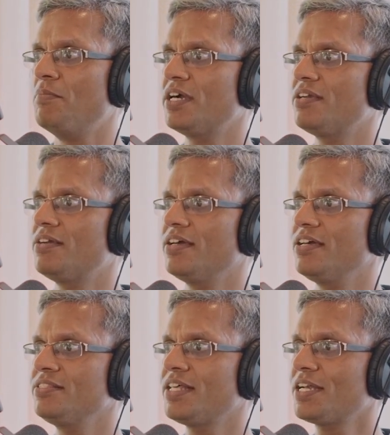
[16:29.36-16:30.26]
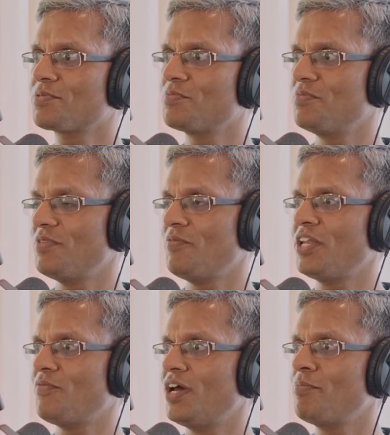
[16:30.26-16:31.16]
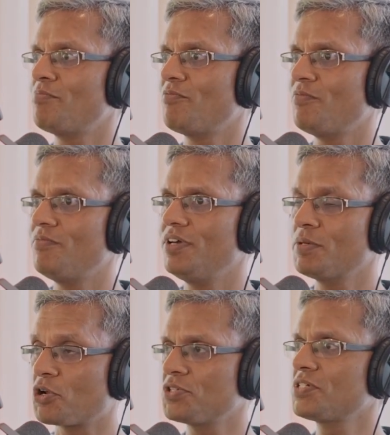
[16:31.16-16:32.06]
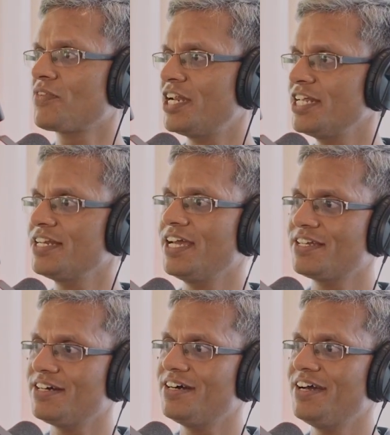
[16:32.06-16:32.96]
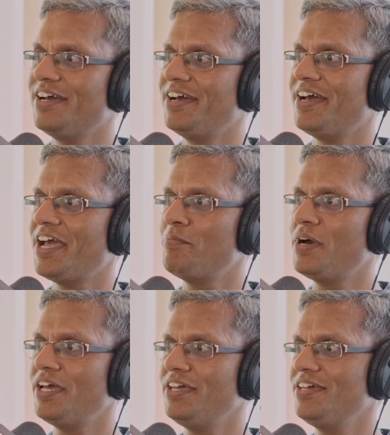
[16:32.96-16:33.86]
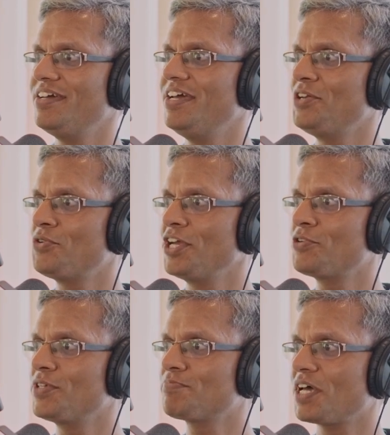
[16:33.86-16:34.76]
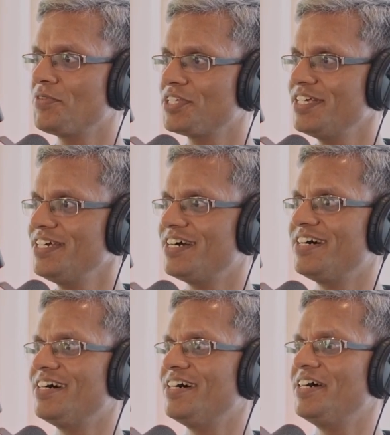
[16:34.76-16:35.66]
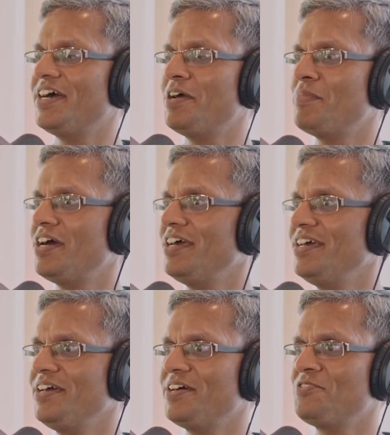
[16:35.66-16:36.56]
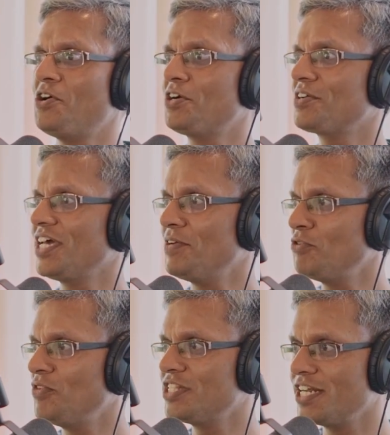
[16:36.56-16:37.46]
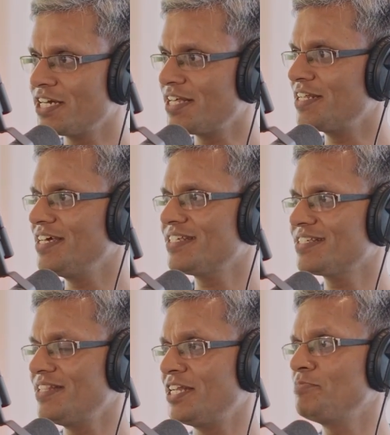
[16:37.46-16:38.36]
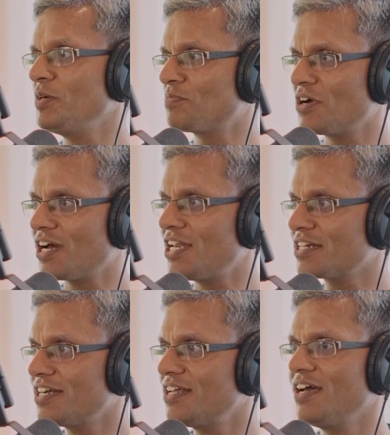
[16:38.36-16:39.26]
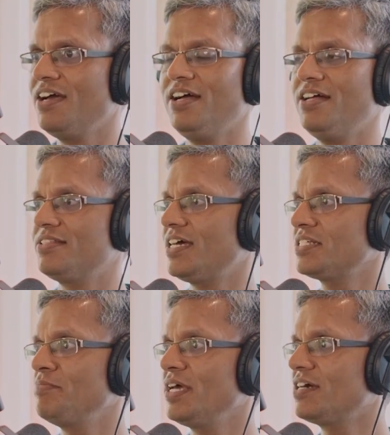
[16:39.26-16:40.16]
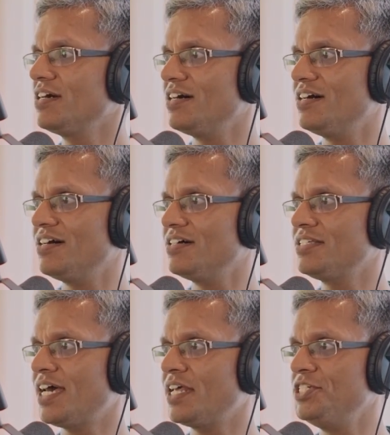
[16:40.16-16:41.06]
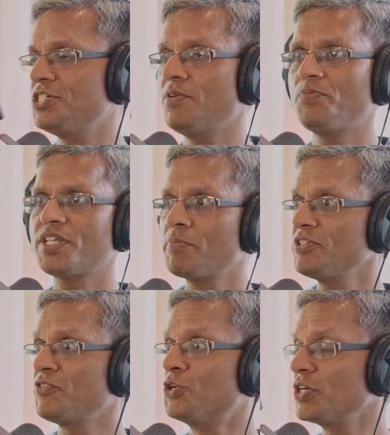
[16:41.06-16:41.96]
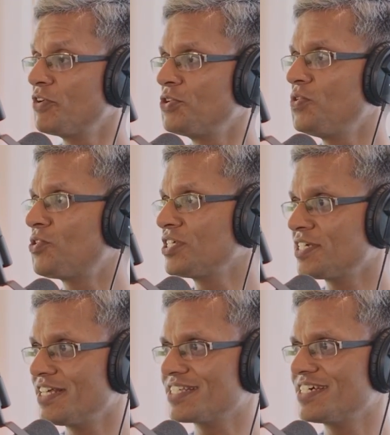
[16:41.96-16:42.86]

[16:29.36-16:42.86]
But in that, when, while in the process of collecting data, am I intruding into his privacy? Uh, am I not careful with the data that is, that is being collected? That's a big uh, challenge. Sometimes you don't even know what is the